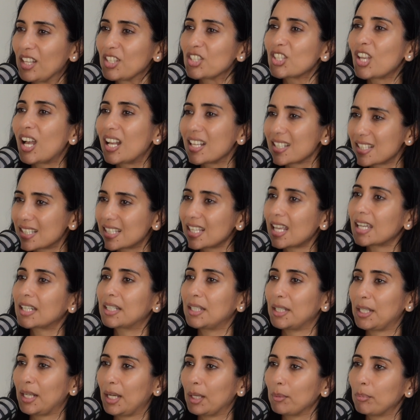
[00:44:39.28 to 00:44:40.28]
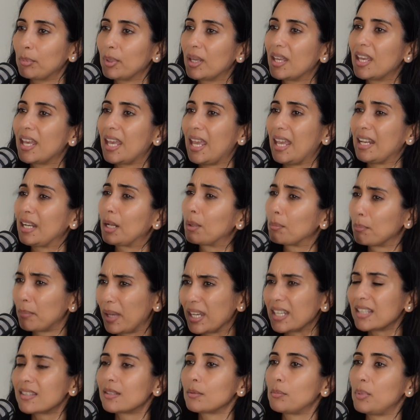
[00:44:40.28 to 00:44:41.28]
And so I'll suck it up and I'll
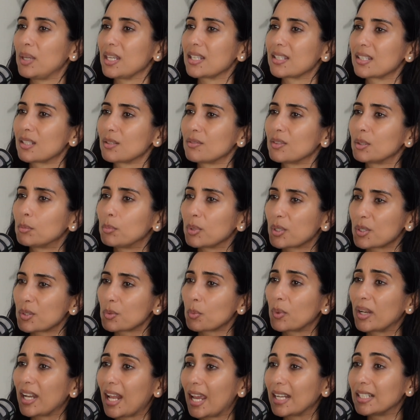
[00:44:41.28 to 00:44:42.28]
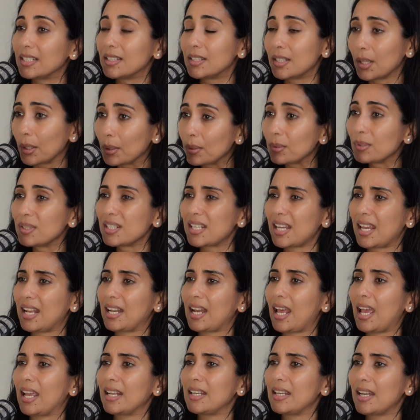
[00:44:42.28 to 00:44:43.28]
make the best of it, because when I don't,
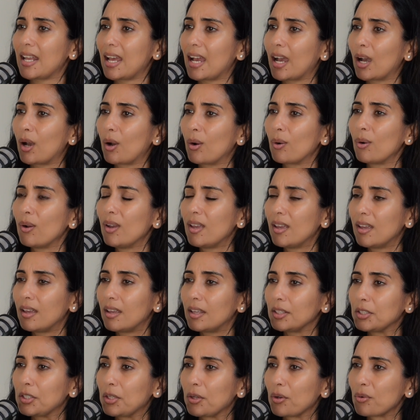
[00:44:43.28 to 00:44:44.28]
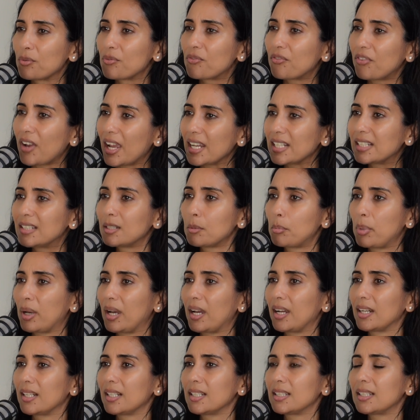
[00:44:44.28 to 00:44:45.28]
and I now, fight
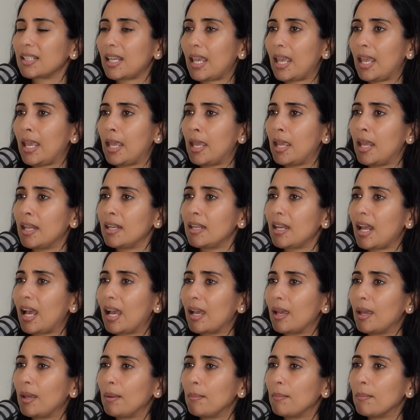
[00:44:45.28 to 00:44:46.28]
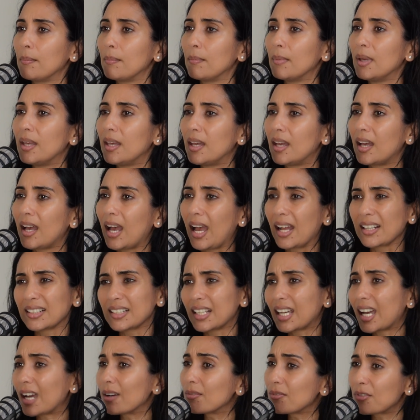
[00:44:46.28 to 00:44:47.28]
about it, and I'm
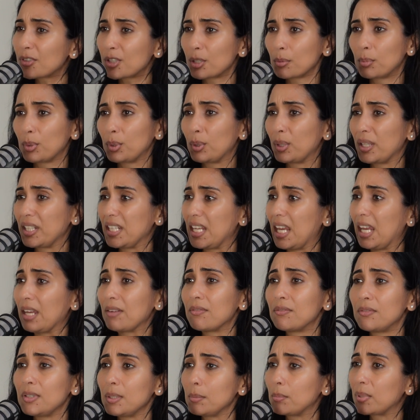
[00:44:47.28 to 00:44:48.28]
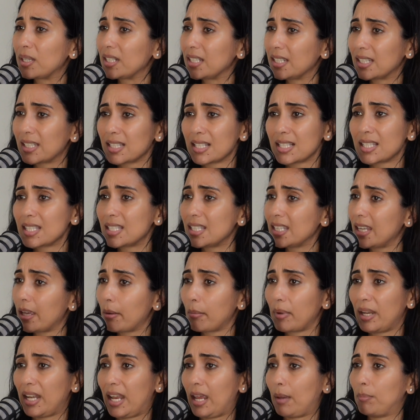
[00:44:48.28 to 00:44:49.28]
uncomfortable and everybody can see
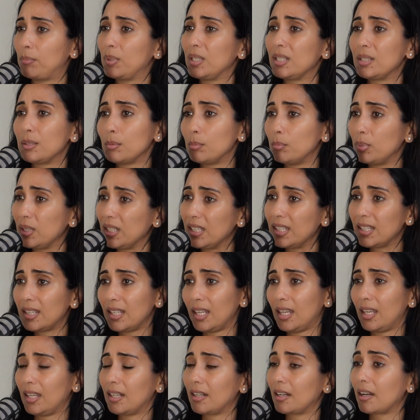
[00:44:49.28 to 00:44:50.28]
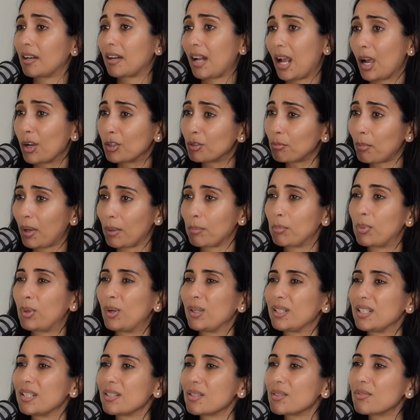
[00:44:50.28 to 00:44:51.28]
I'm unhappy to be there and around my
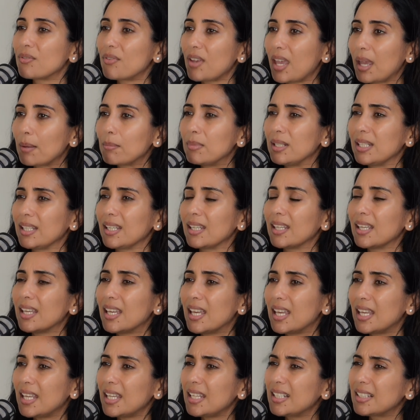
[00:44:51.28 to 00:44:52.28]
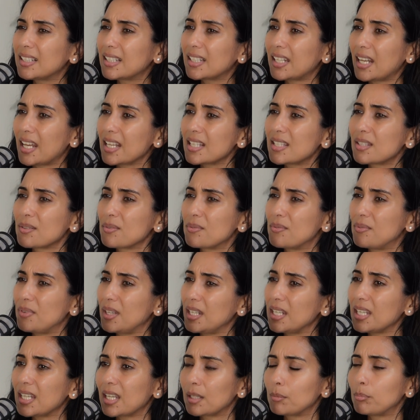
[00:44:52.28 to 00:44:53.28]
partner's family, it creates a
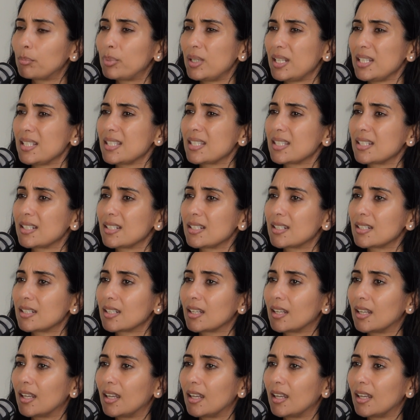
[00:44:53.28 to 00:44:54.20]
very unpleasant